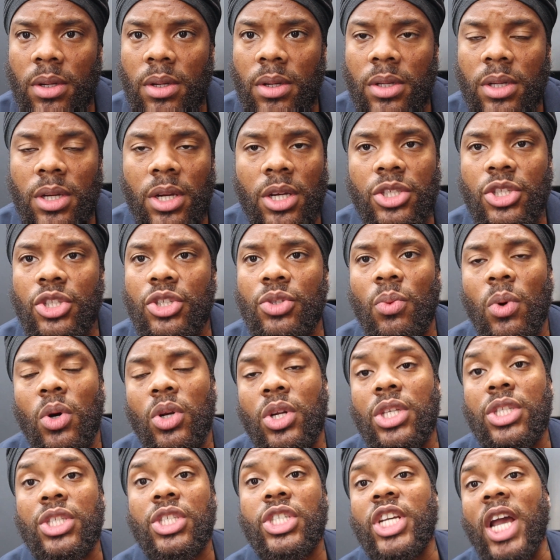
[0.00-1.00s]
because you
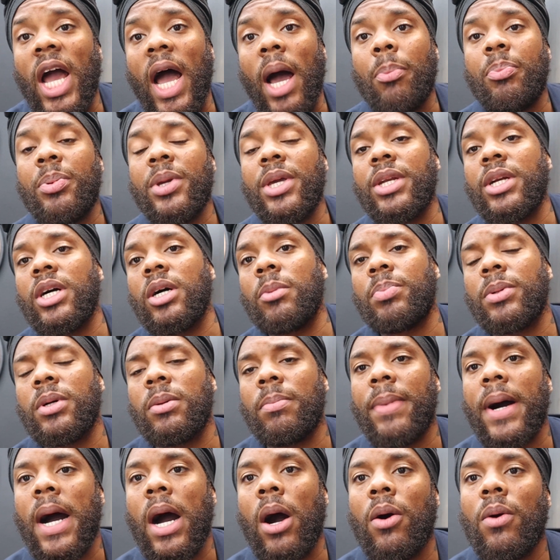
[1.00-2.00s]
want to chop it up
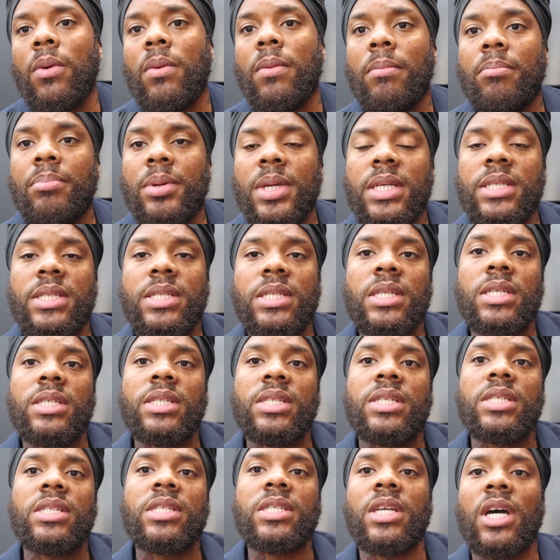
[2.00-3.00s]
about business
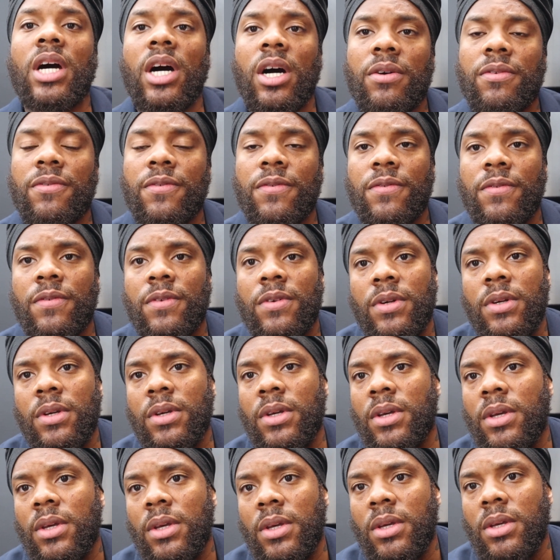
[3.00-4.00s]
stuff.
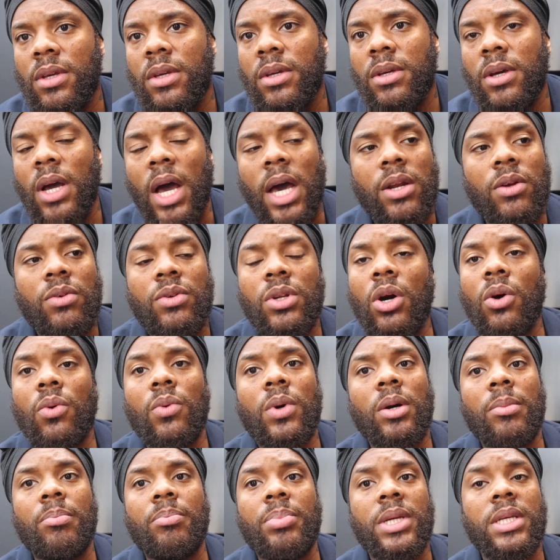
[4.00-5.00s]
I don't know
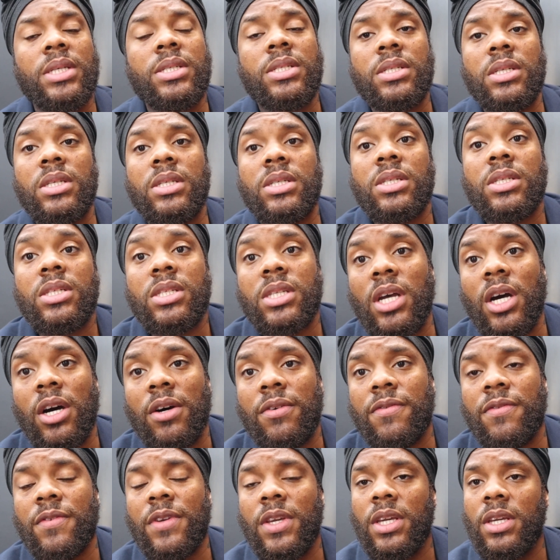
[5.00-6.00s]
what business
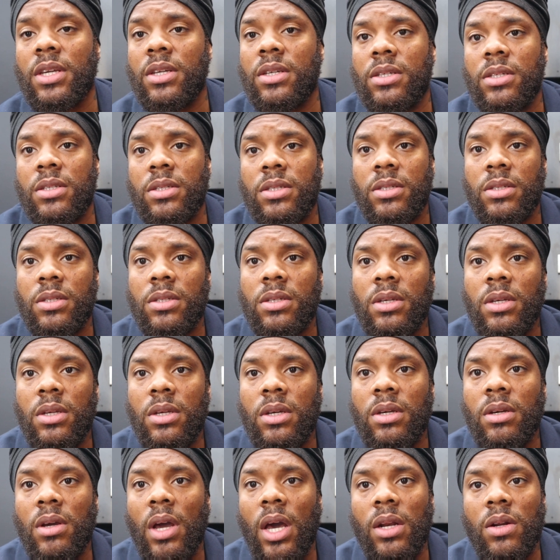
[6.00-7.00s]
stuff is.
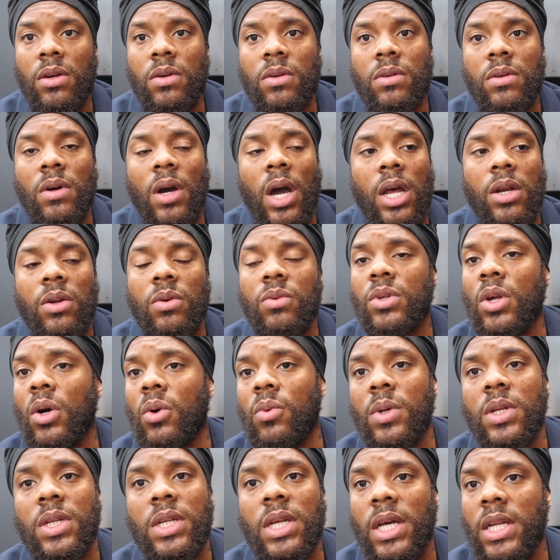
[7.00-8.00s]
I don't know
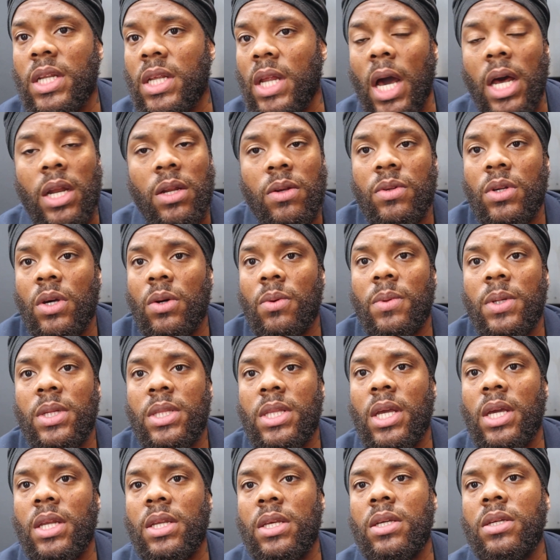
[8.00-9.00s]
what I don't know what
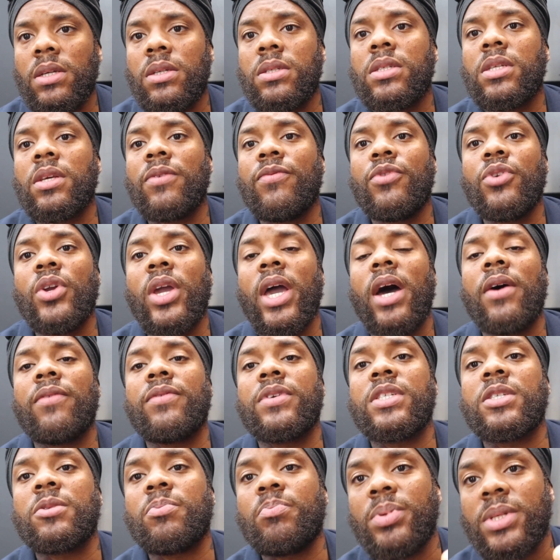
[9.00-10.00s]
that is. If you have
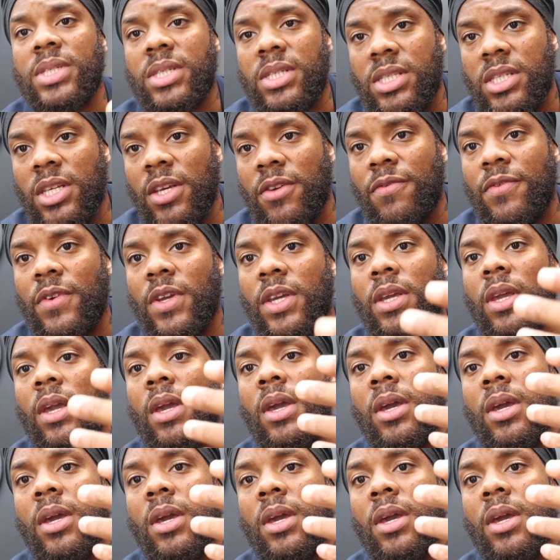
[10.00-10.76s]
a specific